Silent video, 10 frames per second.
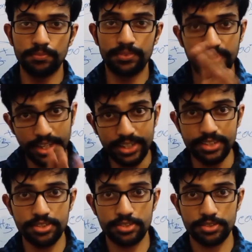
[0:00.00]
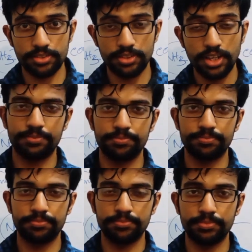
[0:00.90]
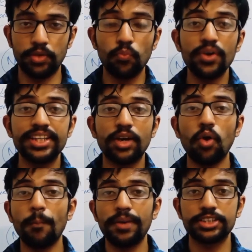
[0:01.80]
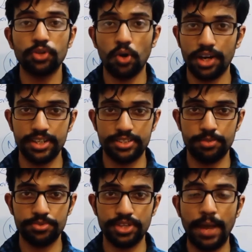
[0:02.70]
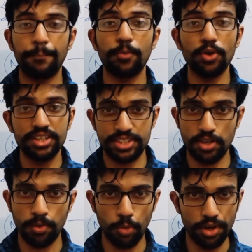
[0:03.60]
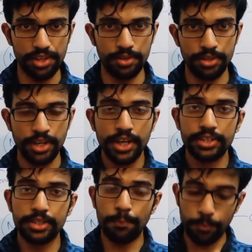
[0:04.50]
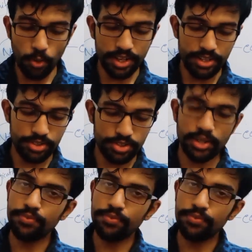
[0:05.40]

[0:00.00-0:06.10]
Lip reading: That is, that we the complex organisms have proteins in our body. The proteins, if